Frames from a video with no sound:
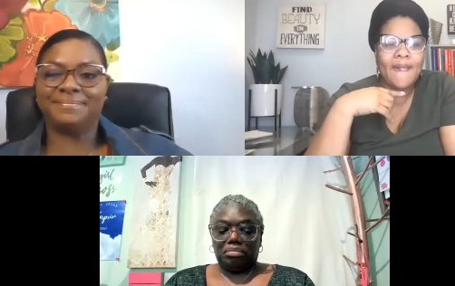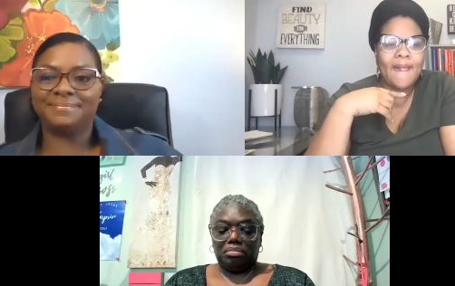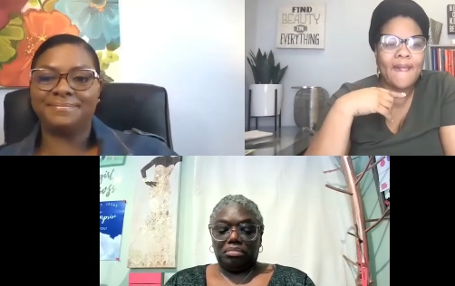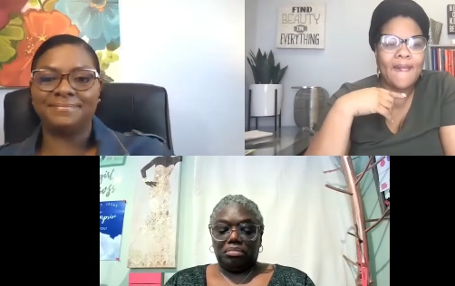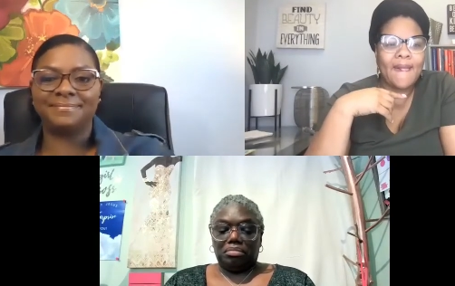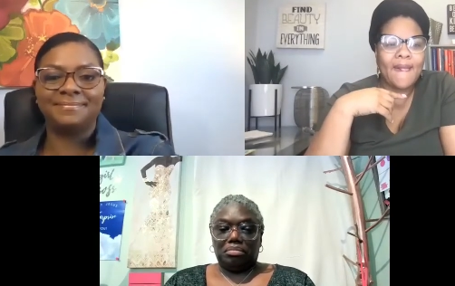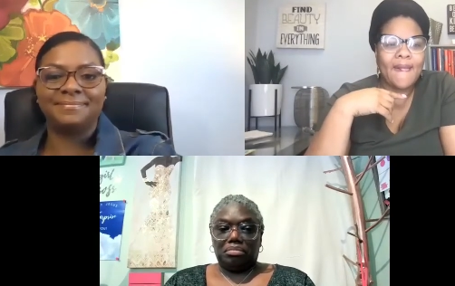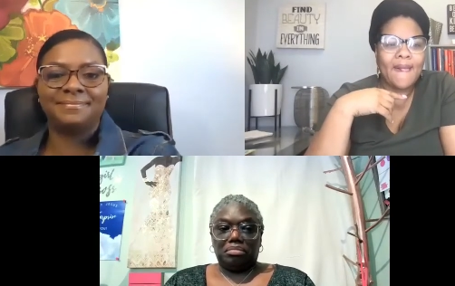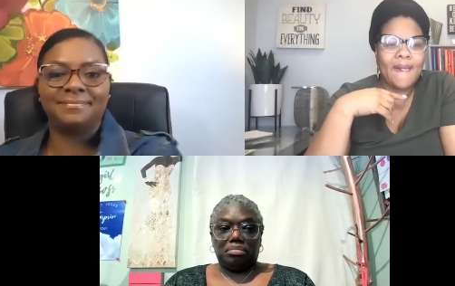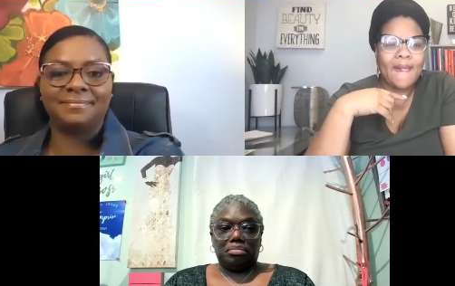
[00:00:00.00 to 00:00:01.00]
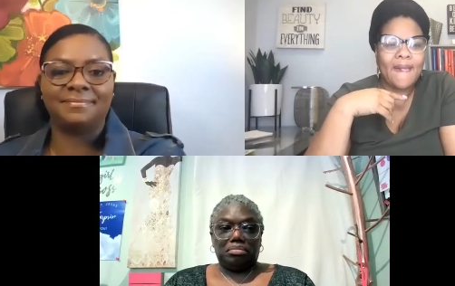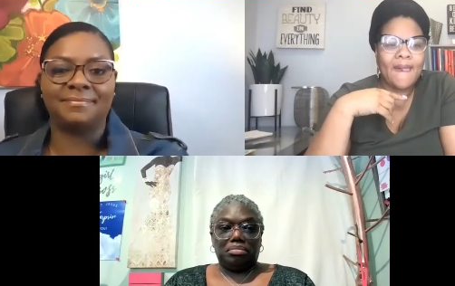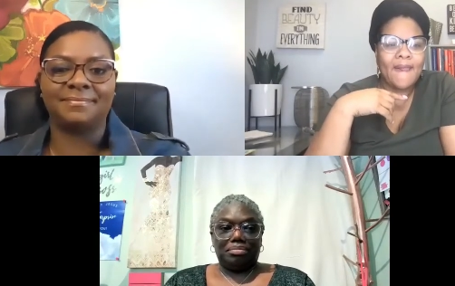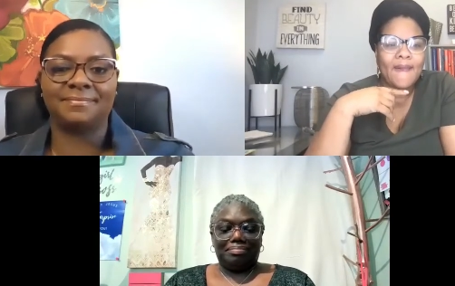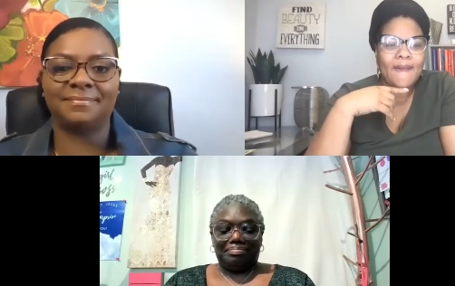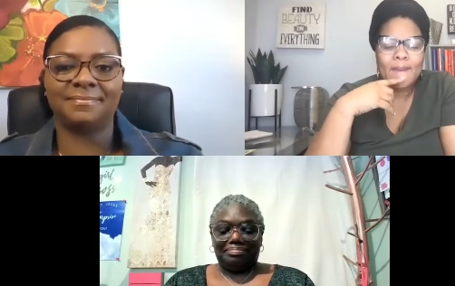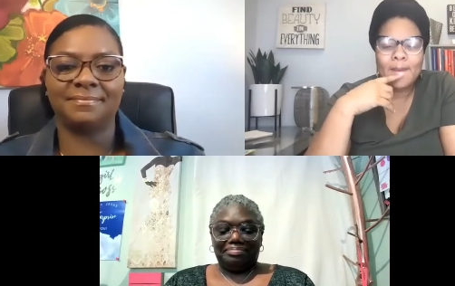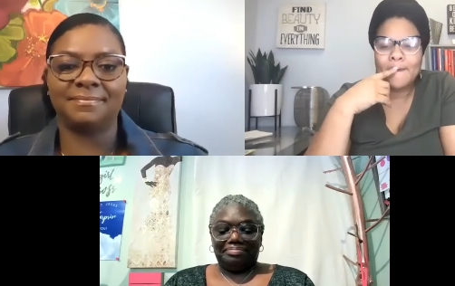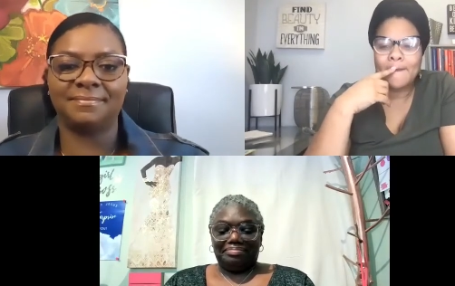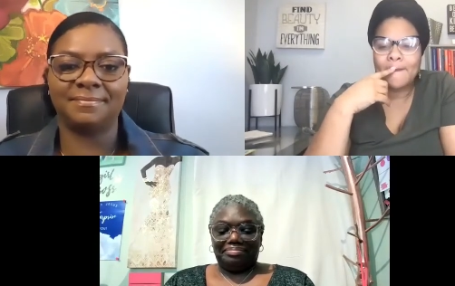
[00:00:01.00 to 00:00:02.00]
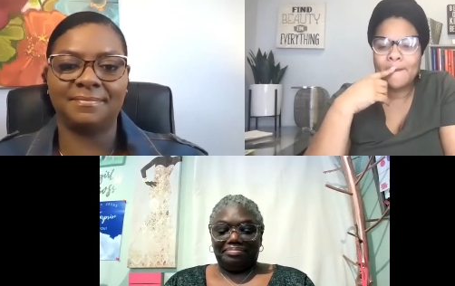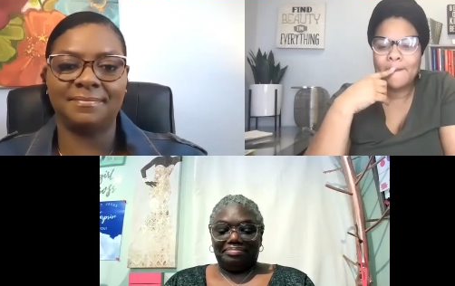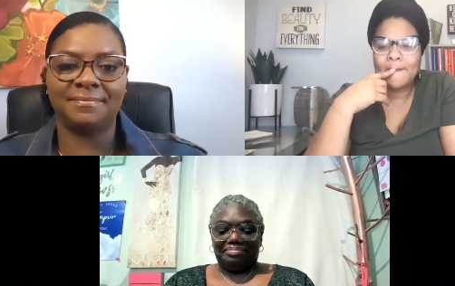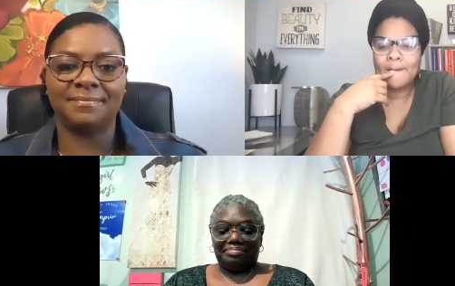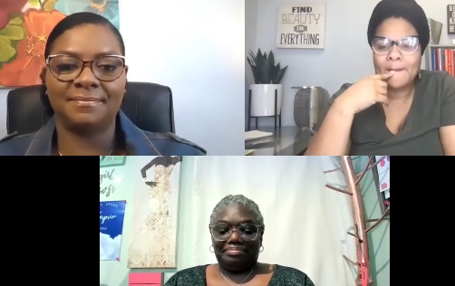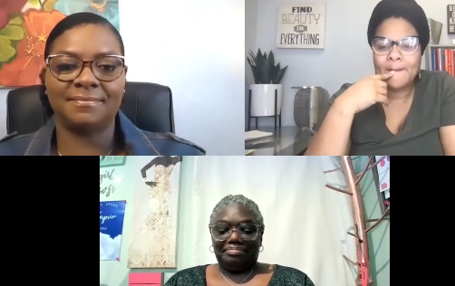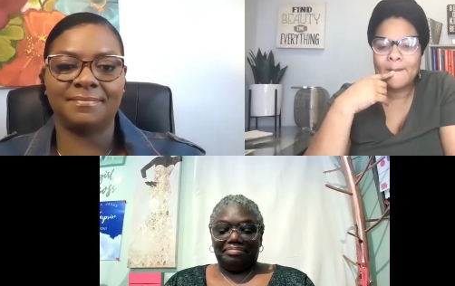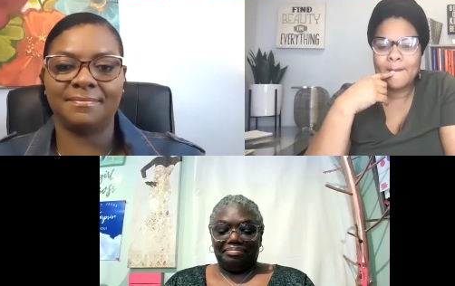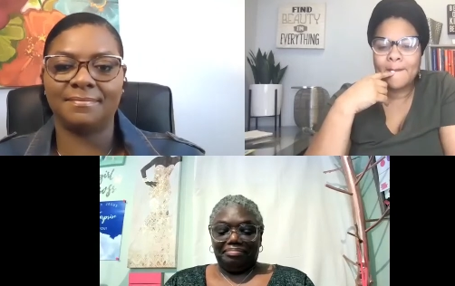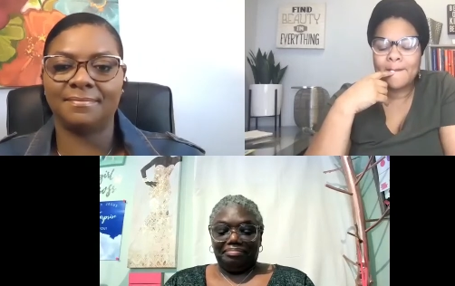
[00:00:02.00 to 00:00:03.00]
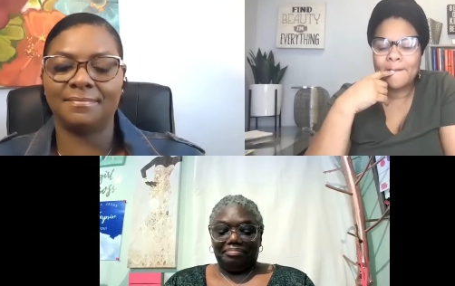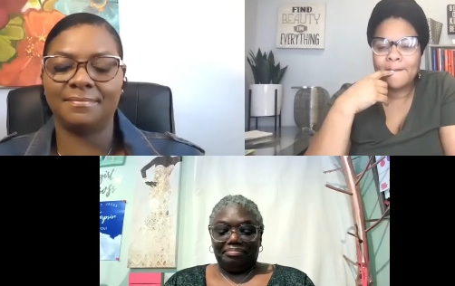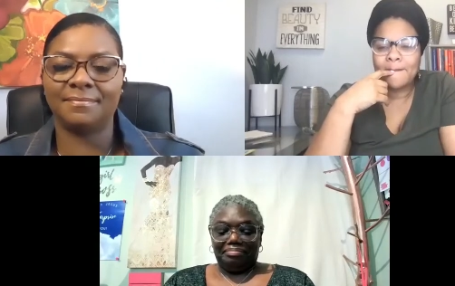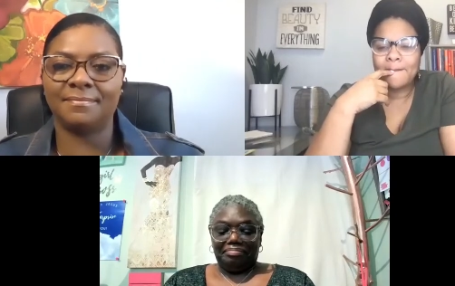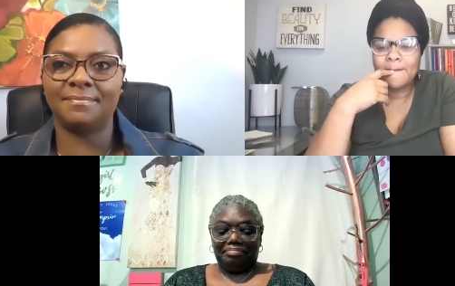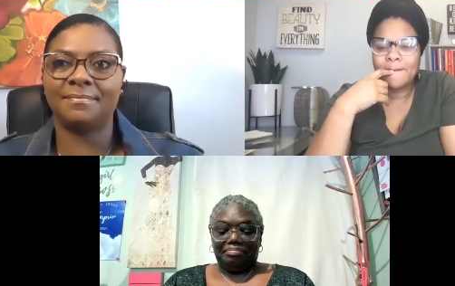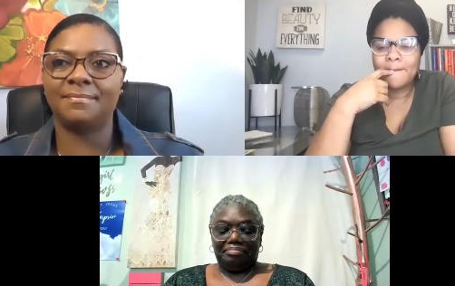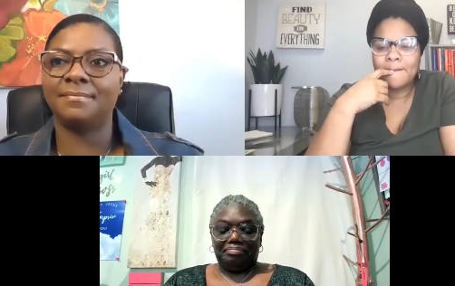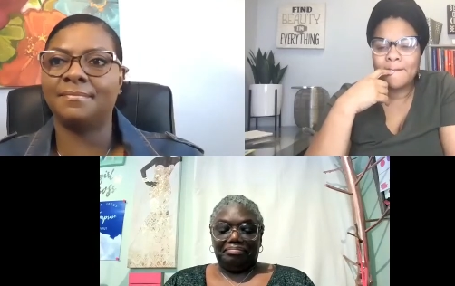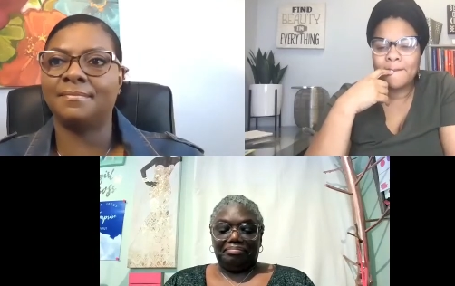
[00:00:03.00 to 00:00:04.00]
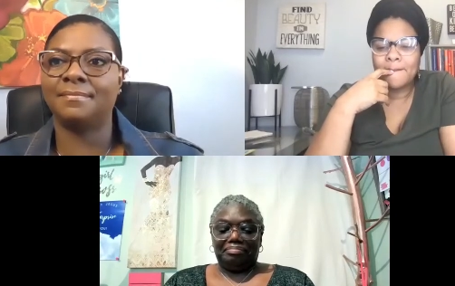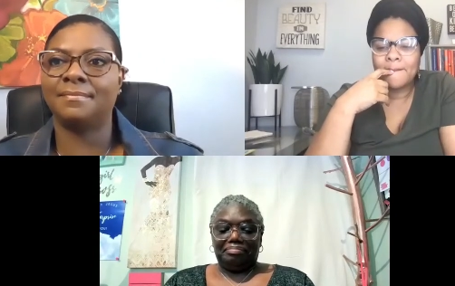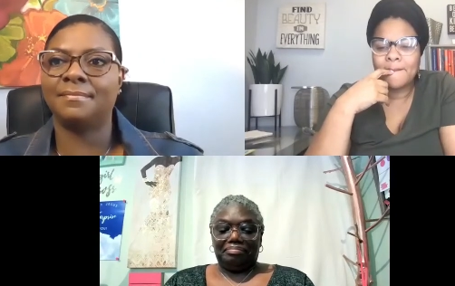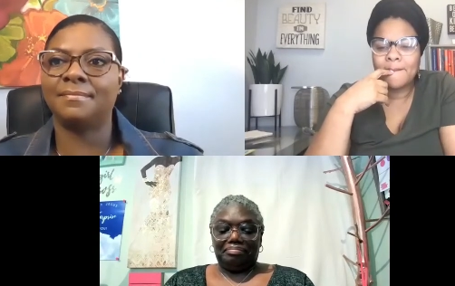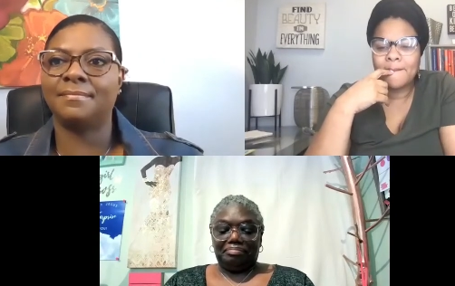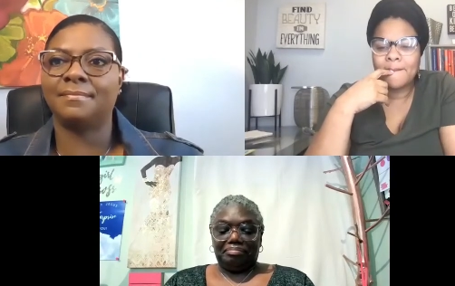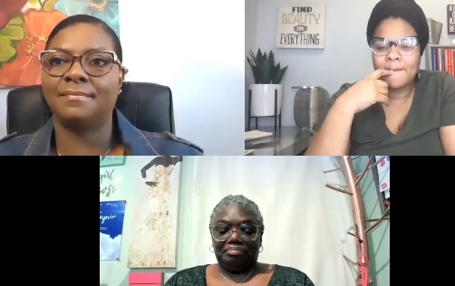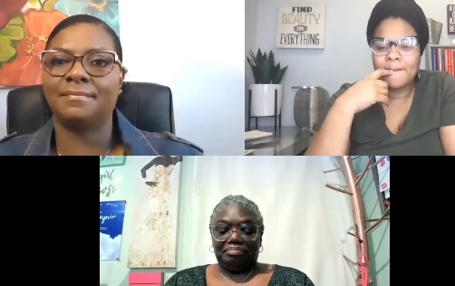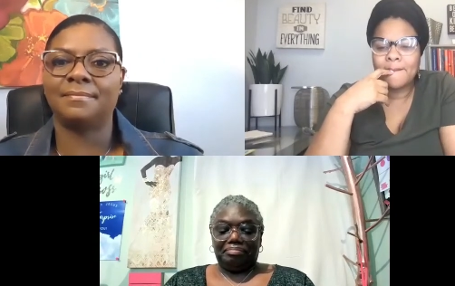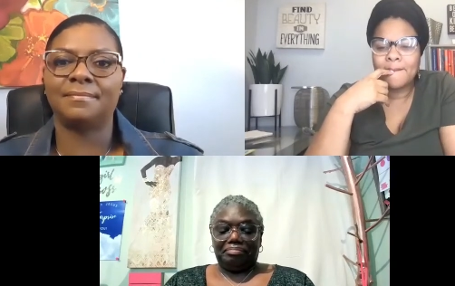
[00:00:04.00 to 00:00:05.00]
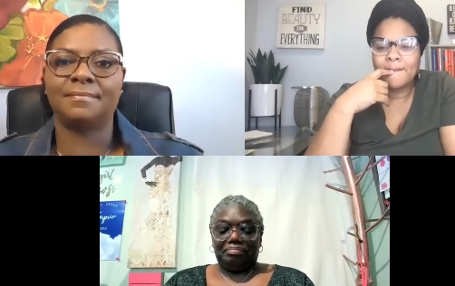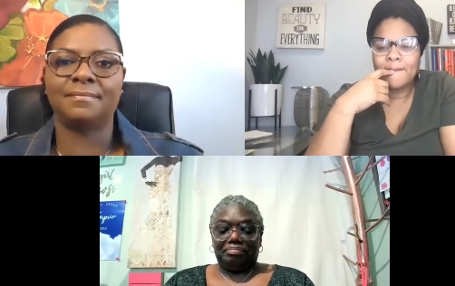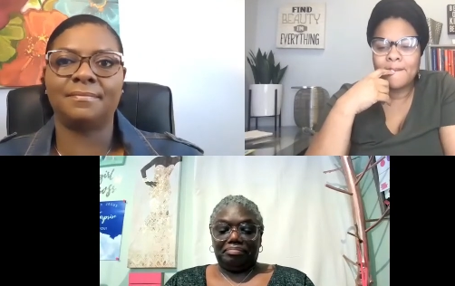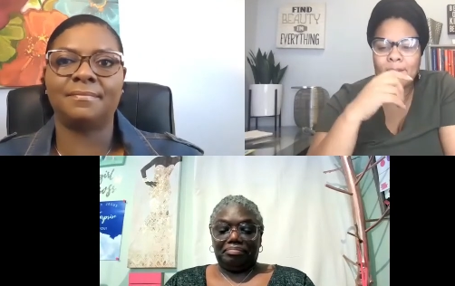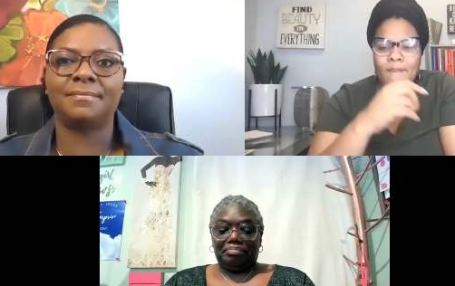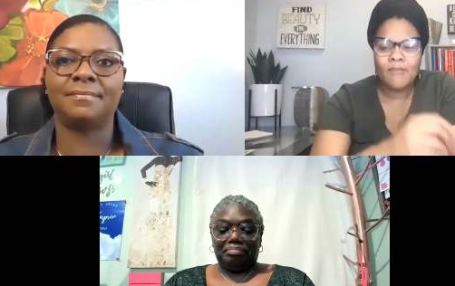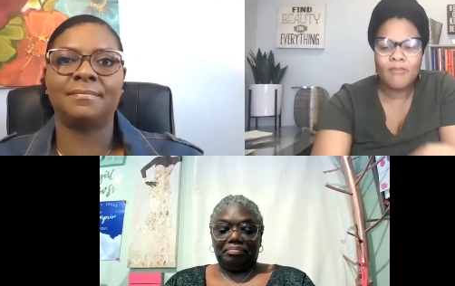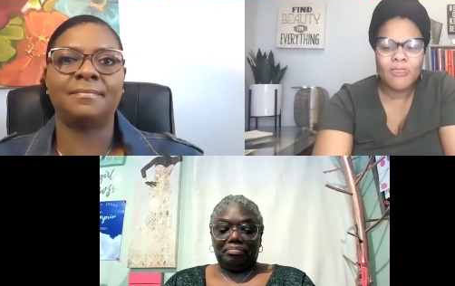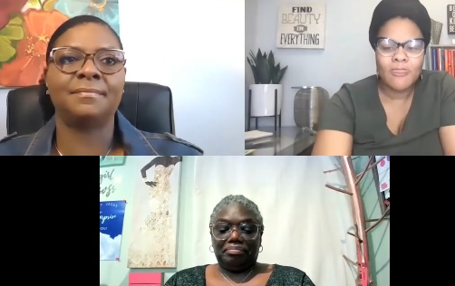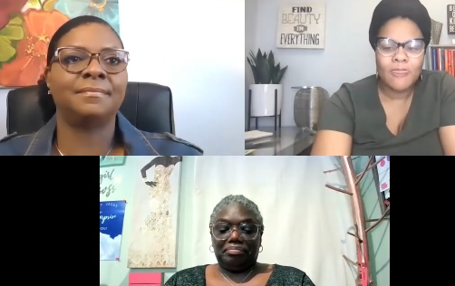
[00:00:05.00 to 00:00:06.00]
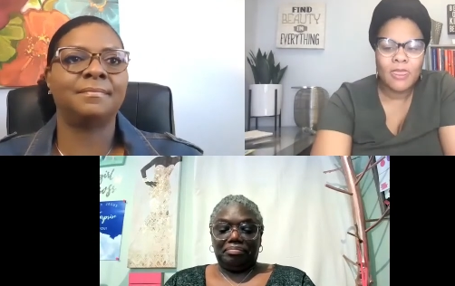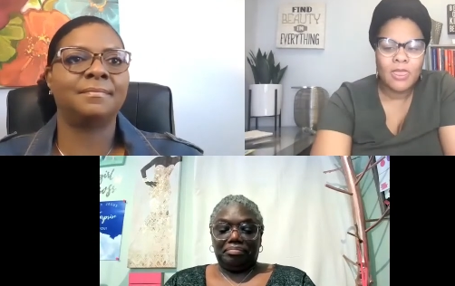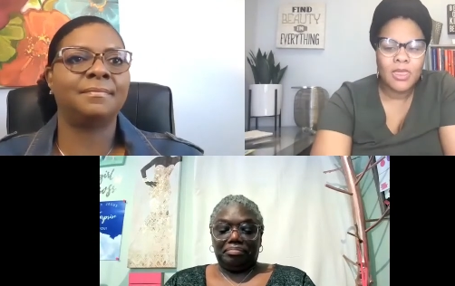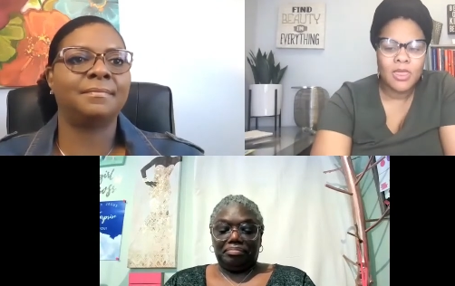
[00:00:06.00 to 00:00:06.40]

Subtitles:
Nothing is said.